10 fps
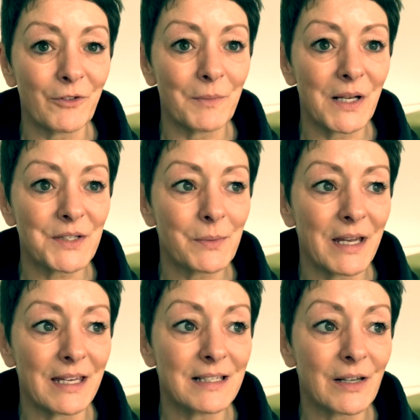from last
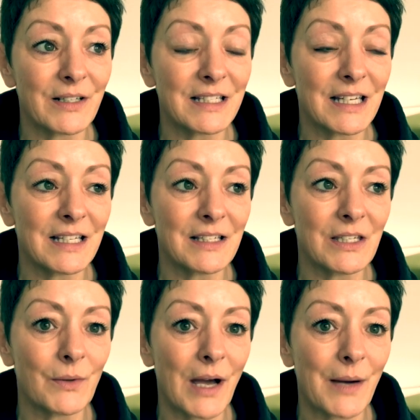week. So I did it in
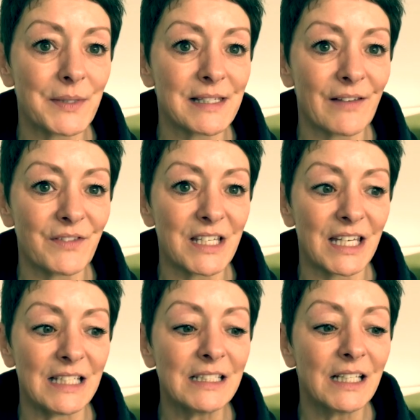2 hours
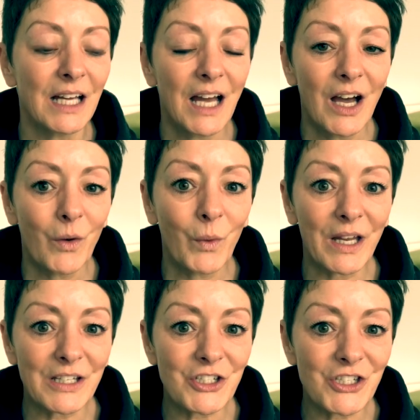17,
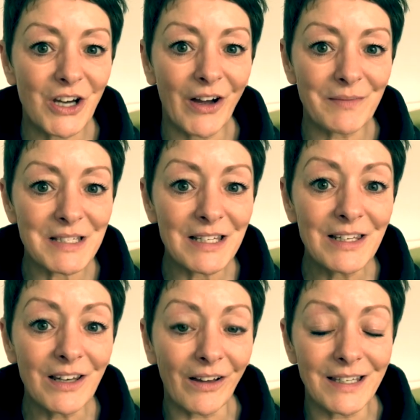which I'm
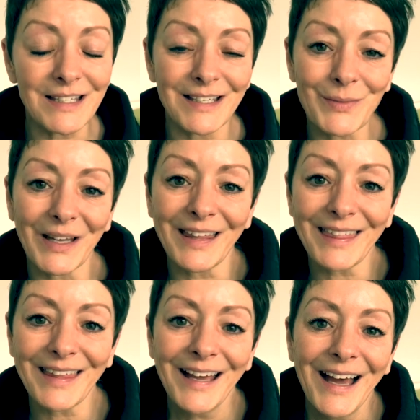delighted
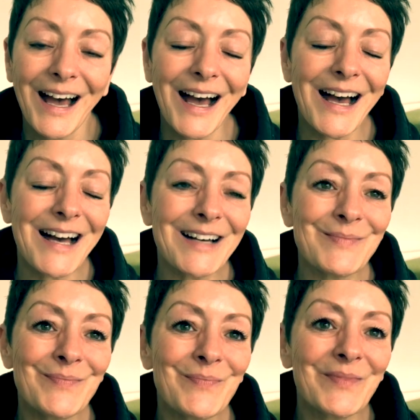with.
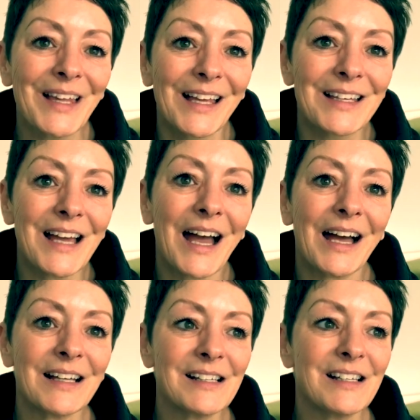And
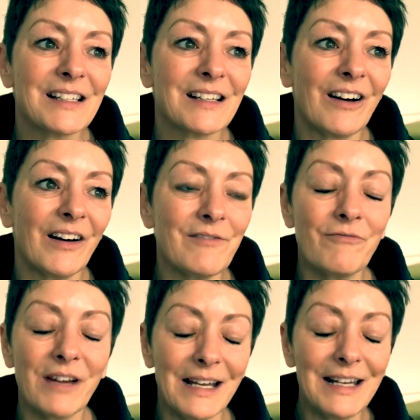I
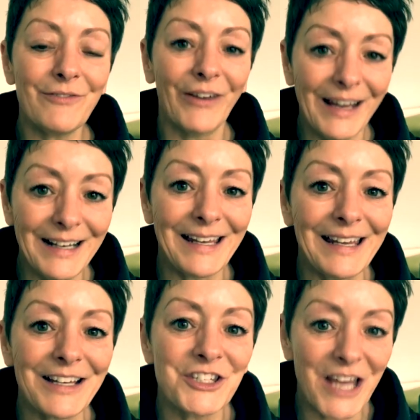really,
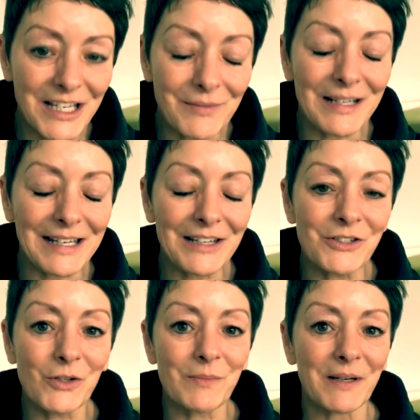really genuinely
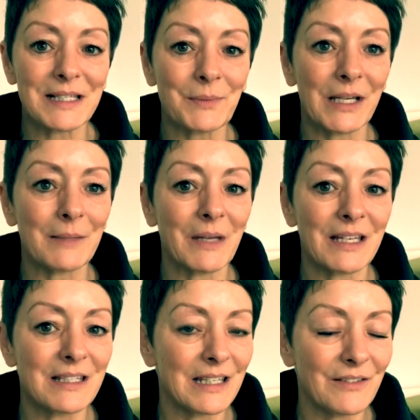enjoyed my swim.
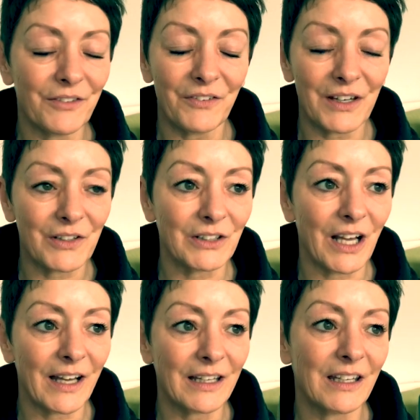It didn't feel
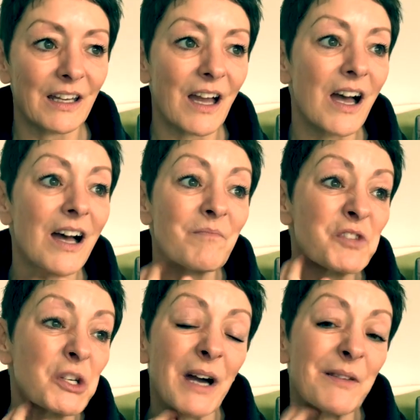like
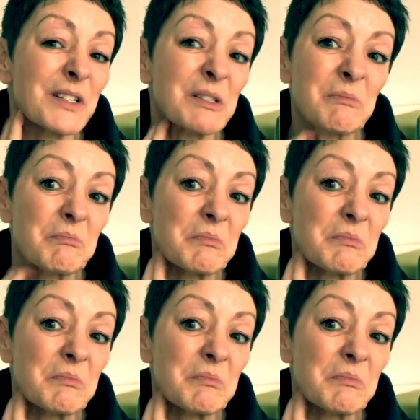2 hours,